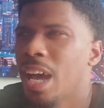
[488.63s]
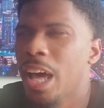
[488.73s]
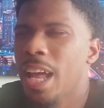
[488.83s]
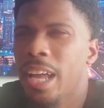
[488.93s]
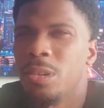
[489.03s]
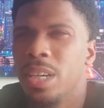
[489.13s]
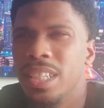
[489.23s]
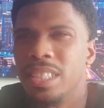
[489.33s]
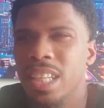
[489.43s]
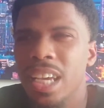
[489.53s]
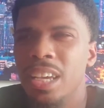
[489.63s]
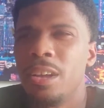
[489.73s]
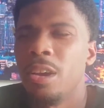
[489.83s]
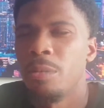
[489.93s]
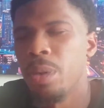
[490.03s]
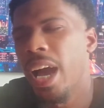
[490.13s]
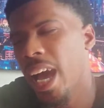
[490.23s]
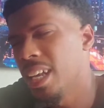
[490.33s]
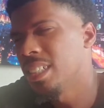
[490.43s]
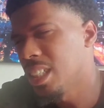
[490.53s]
I don't understand. But
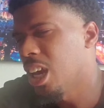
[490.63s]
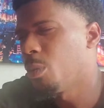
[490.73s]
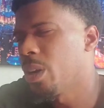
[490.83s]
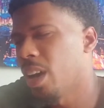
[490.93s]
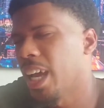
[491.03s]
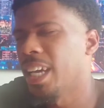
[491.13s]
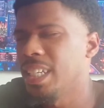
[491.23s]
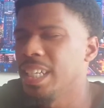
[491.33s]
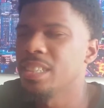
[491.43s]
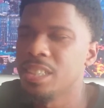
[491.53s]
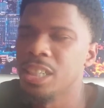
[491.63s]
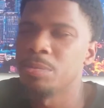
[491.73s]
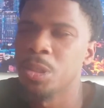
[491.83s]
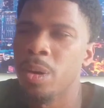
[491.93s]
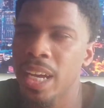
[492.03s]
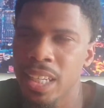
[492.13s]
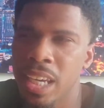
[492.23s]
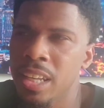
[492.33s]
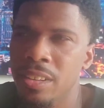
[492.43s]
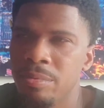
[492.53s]
I understand we don't have leadership, so I
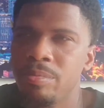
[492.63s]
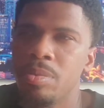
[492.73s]
get it.